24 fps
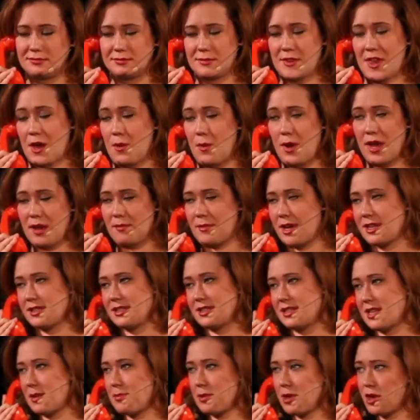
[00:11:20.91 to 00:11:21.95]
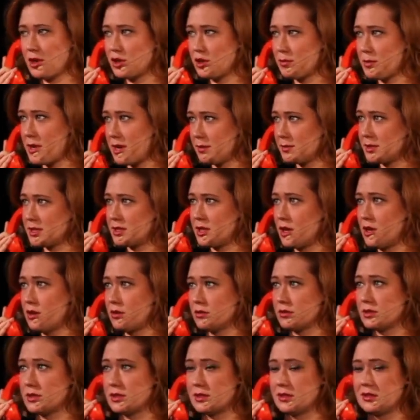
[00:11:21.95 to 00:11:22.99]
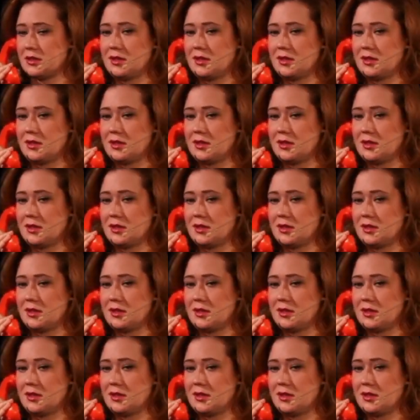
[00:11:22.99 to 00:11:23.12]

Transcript: That way I'm not stepping on your mom's toes.